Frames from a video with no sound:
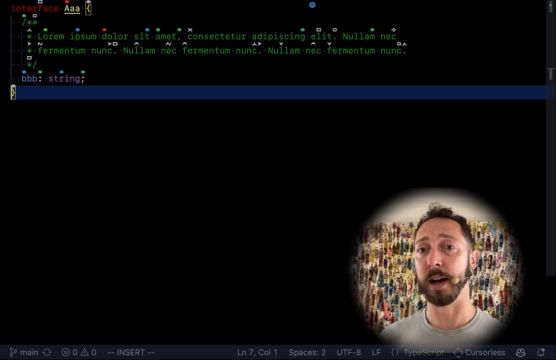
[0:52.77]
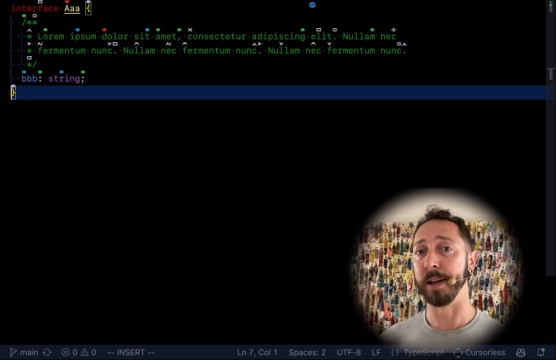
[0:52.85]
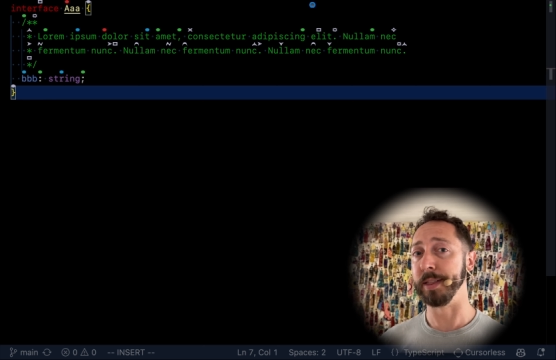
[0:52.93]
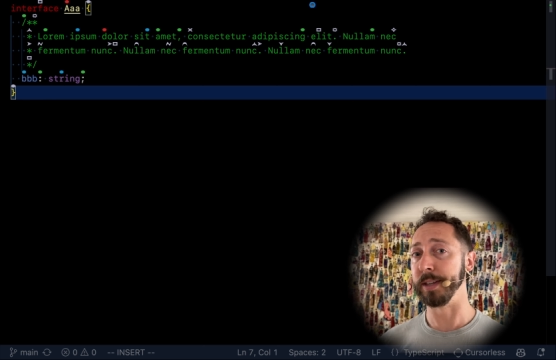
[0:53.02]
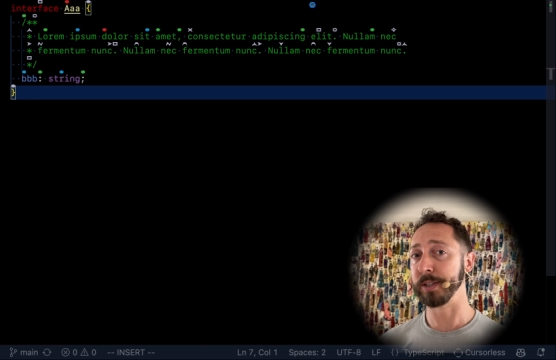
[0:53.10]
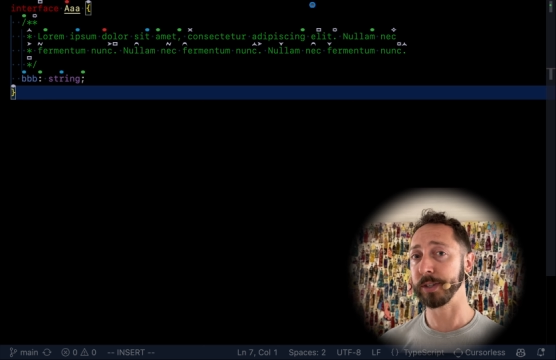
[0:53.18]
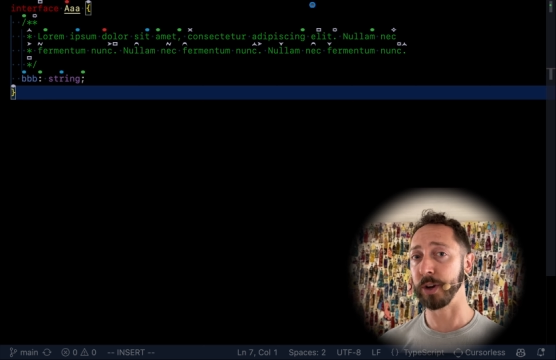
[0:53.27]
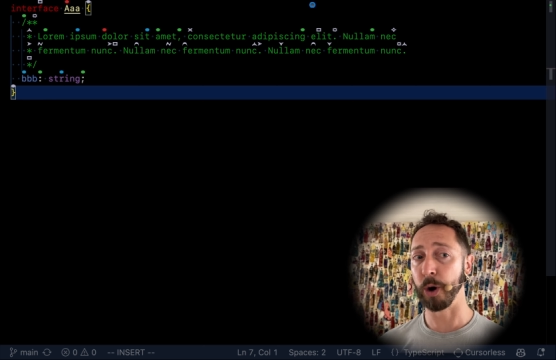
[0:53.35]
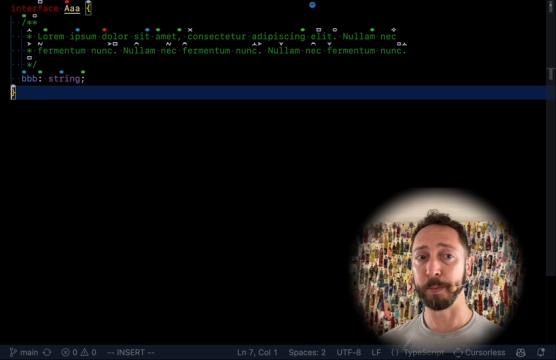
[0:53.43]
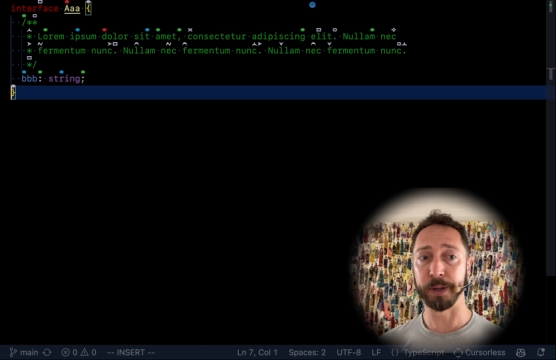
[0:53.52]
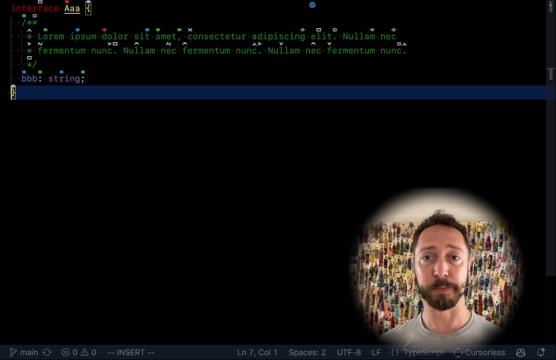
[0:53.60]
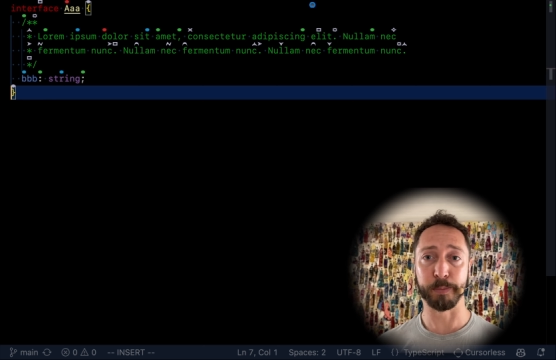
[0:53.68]
This
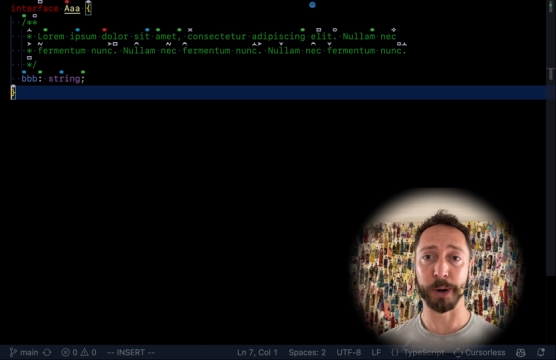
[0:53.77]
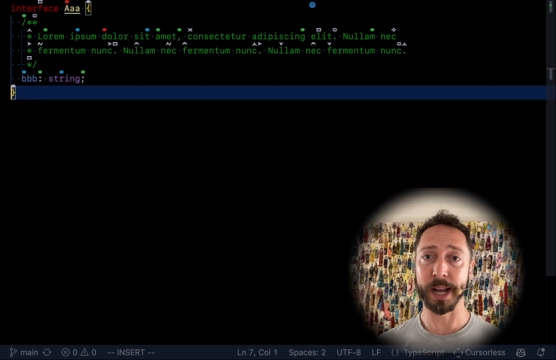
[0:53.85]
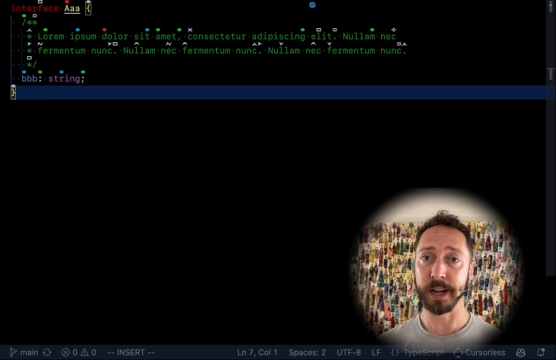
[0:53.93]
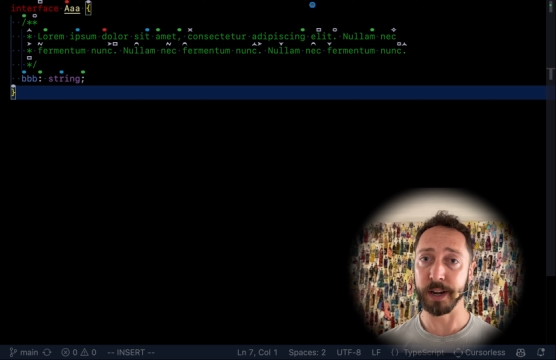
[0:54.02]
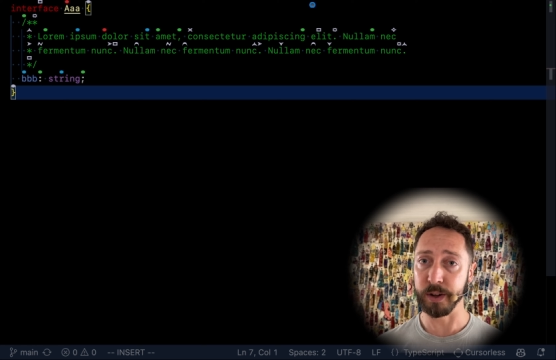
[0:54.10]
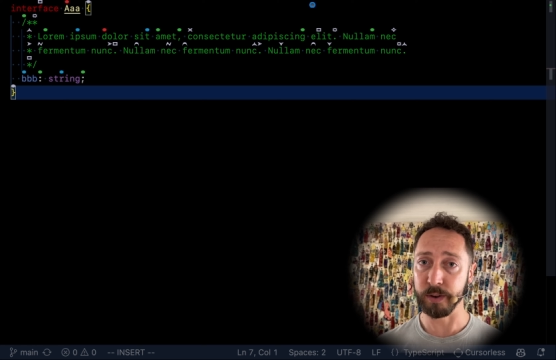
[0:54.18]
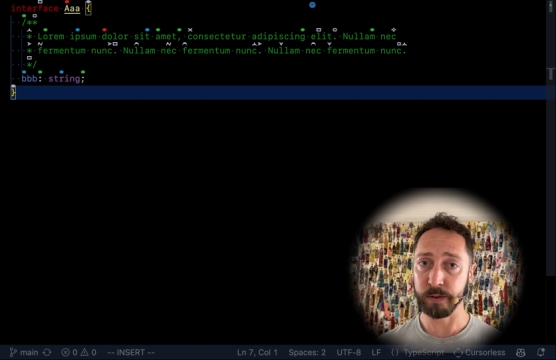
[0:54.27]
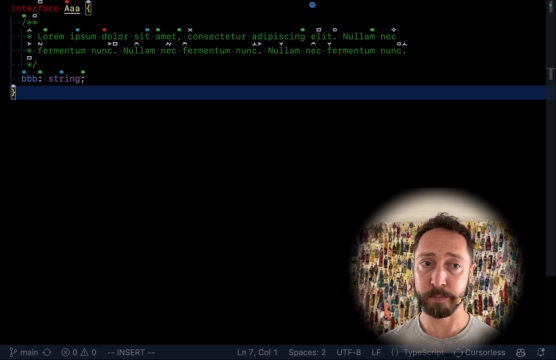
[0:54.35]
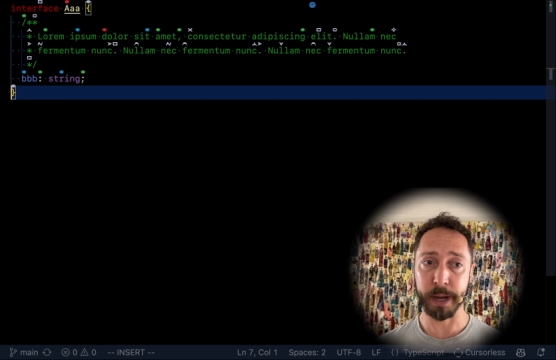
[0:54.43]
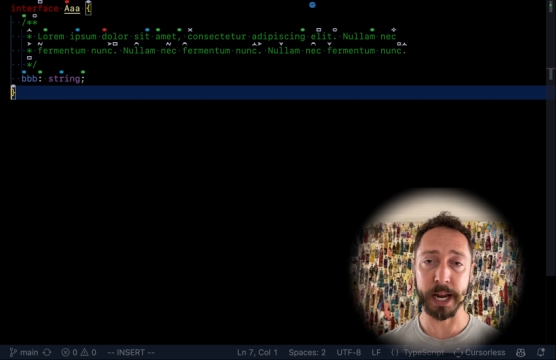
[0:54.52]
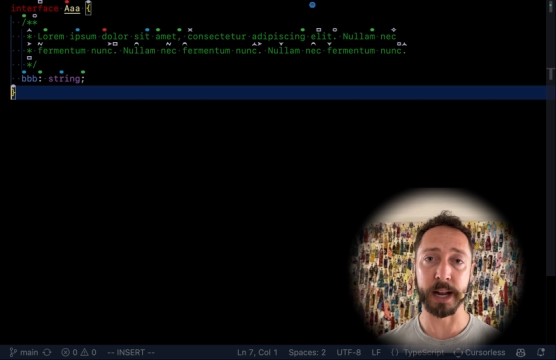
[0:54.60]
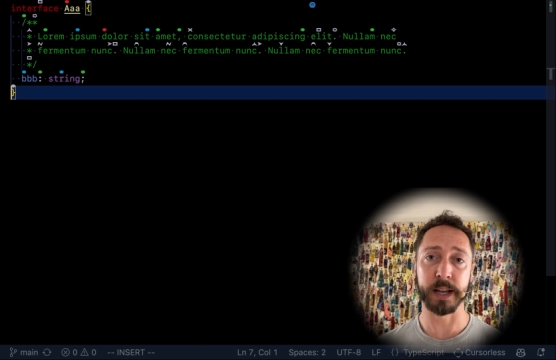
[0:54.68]
scope is brand new.
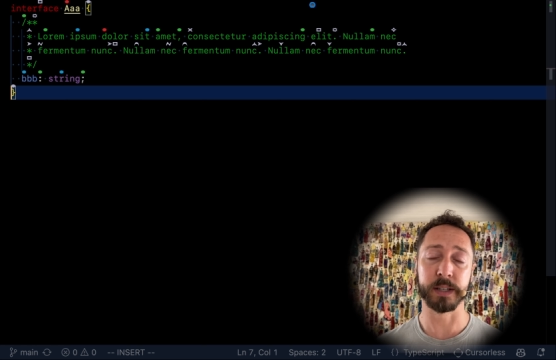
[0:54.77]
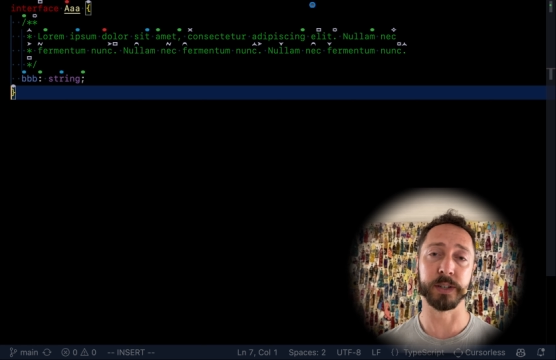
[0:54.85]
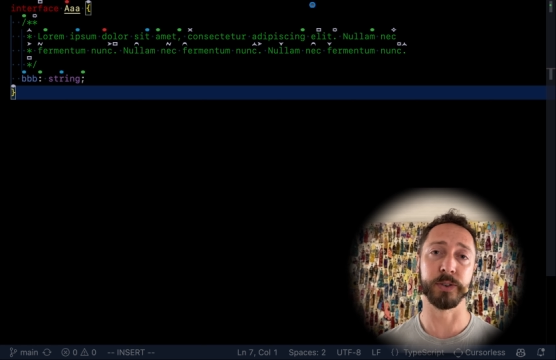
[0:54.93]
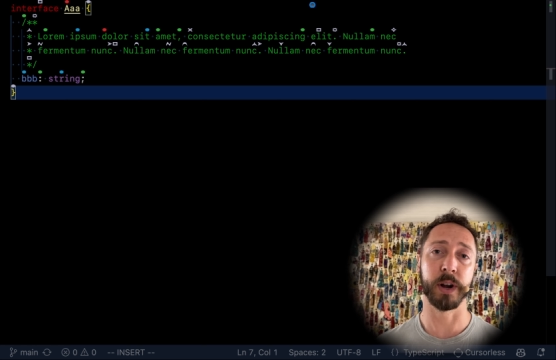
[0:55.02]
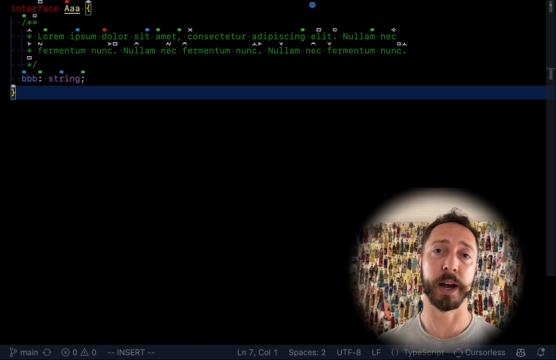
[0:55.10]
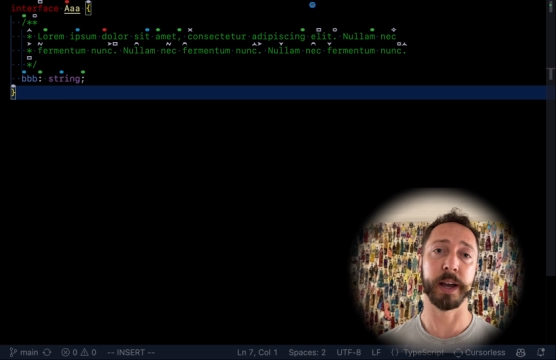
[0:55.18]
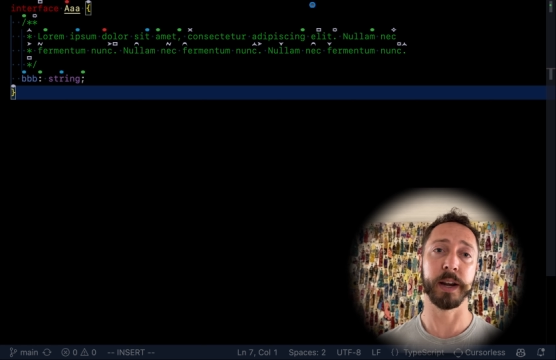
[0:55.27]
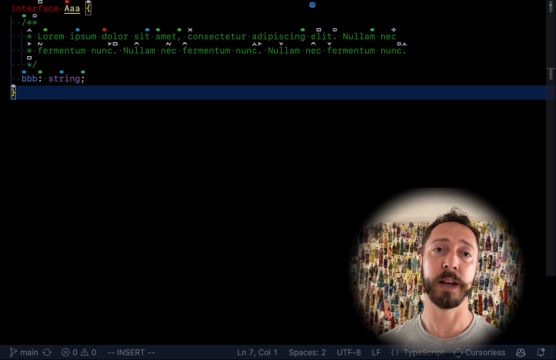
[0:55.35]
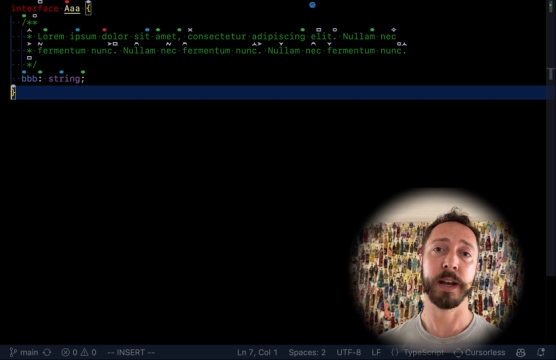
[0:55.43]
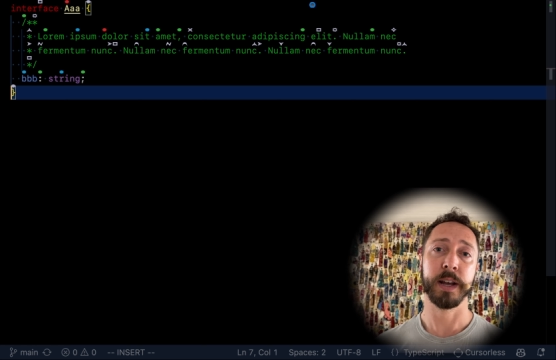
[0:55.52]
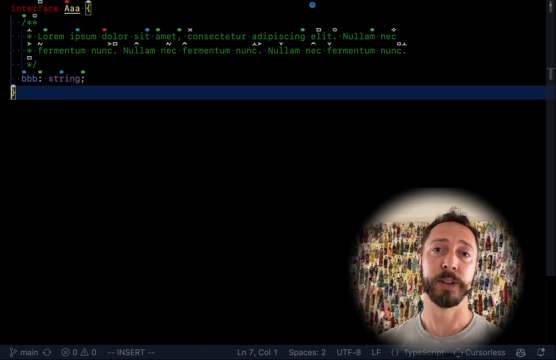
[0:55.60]
Paint hasn't dried,